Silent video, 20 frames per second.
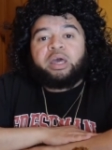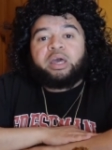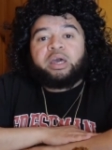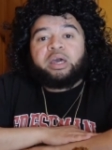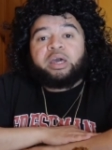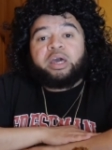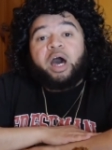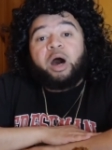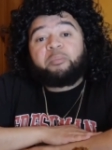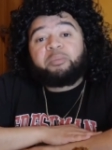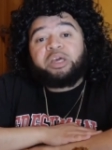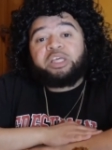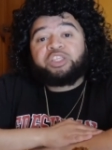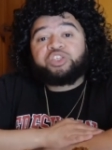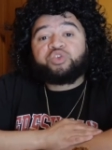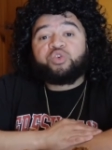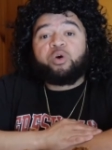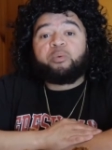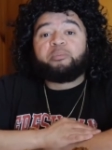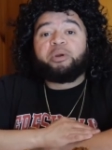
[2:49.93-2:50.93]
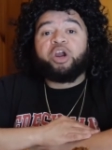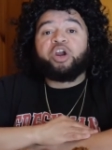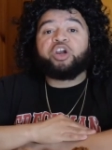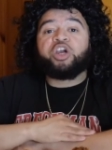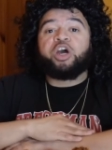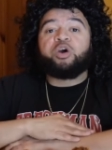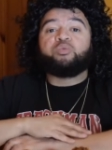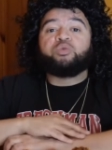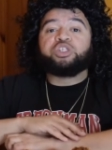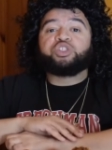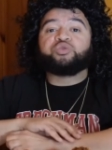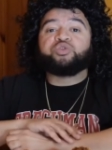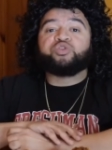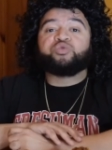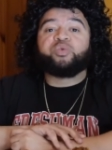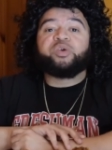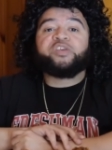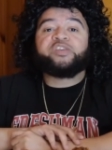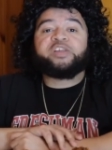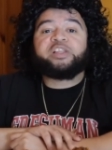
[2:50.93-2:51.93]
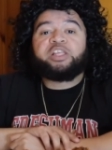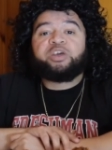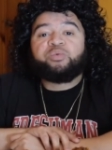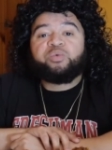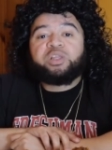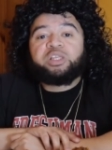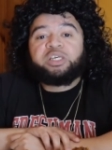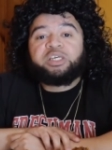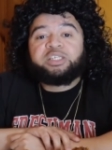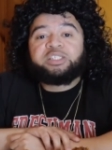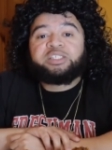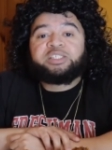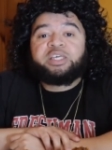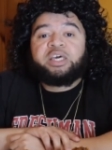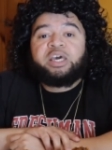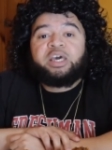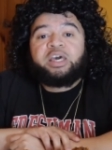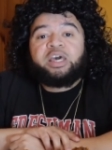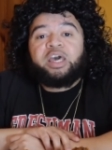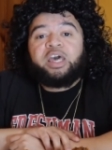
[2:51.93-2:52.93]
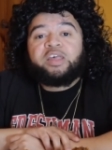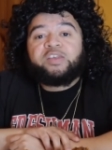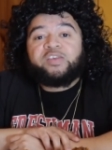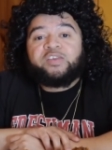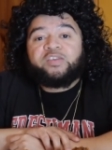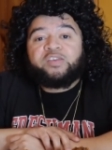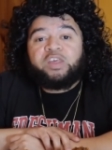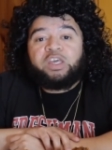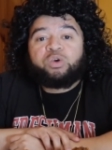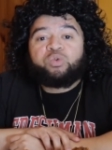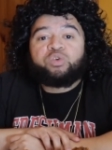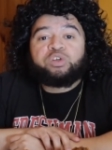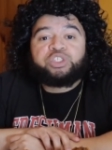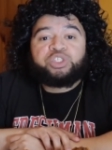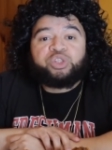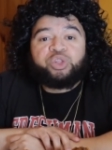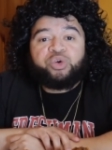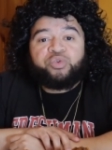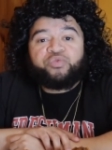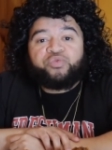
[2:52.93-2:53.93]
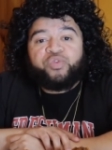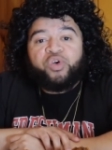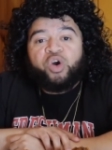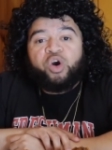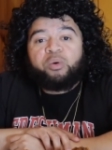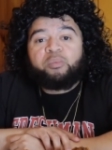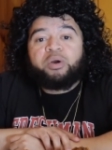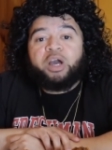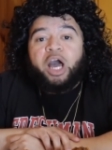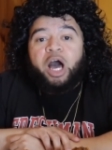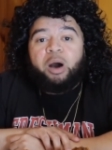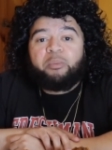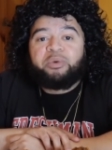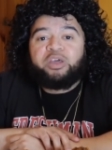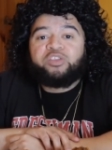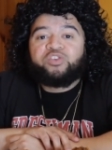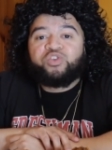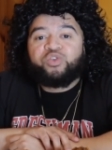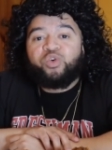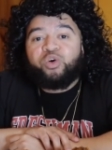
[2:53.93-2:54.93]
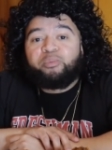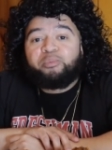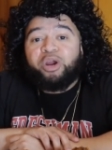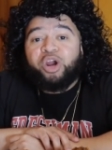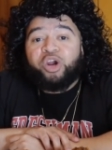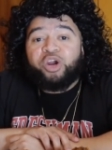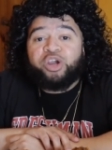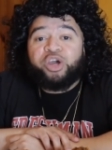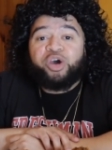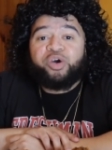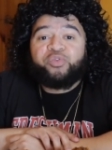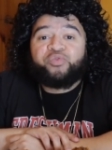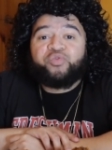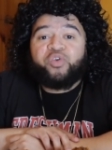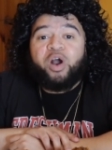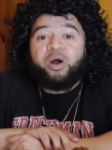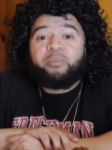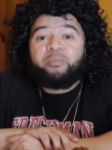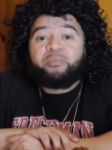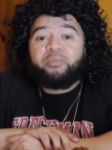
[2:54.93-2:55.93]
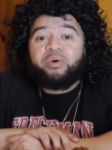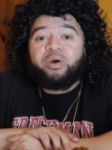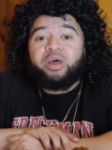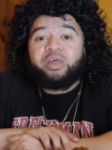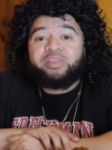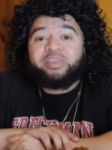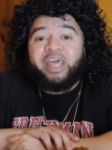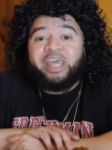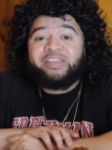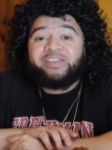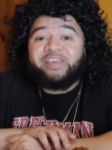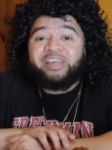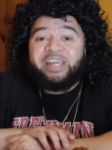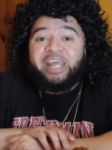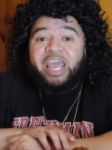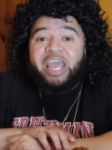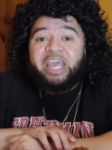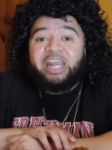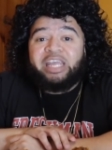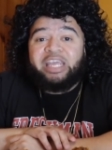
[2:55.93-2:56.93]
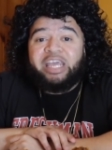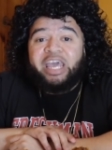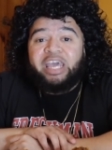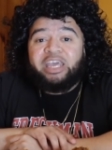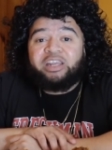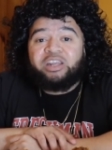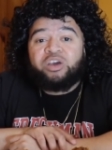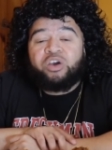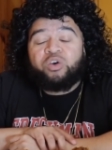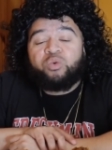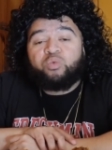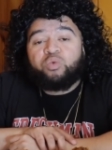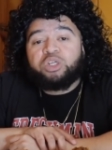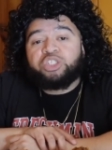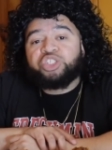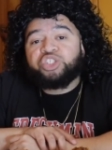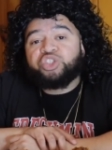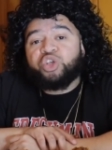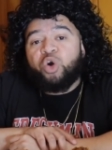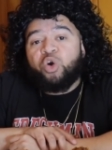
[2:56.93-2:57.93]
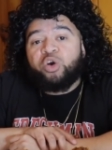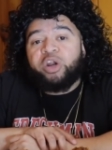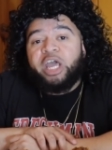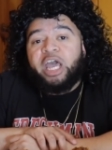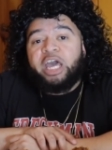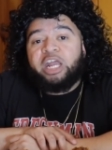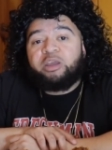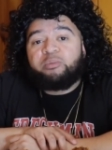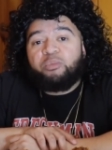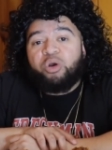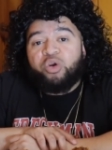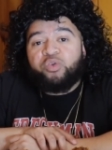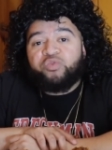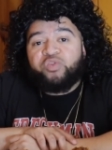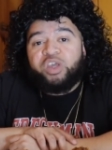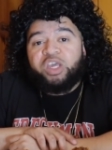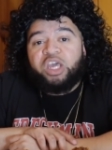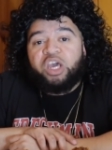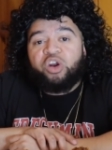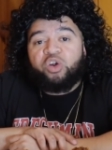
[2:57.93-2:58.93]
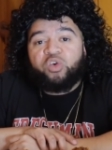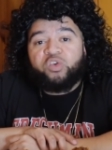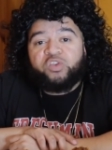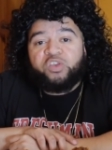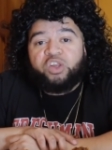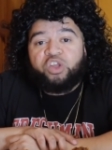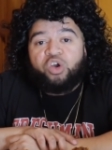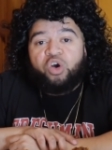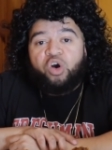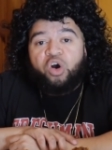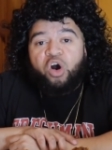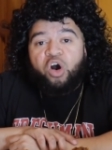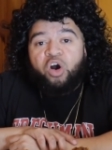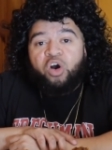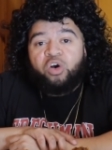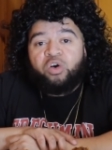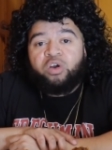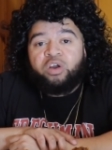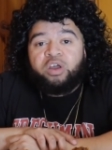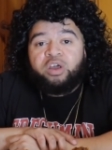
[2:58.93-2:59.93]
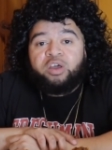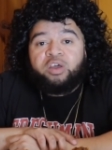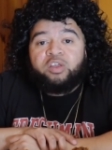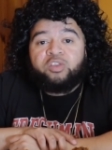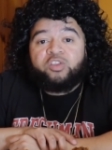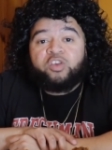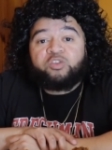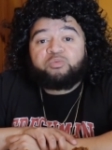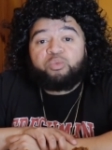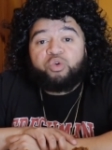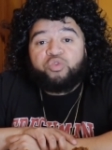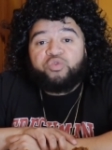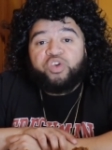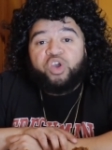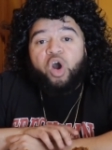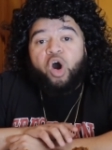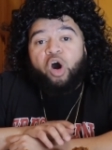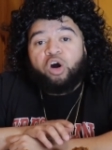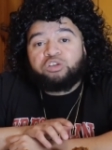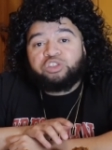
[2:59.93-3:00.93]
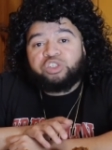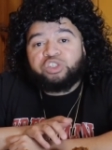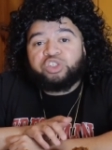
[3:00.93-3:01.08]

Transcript: Coming to America, which was recently released, is a sequel to the film Coming to America from 1988, which starred Eddie Murphy and Arsenio Hall. This movie also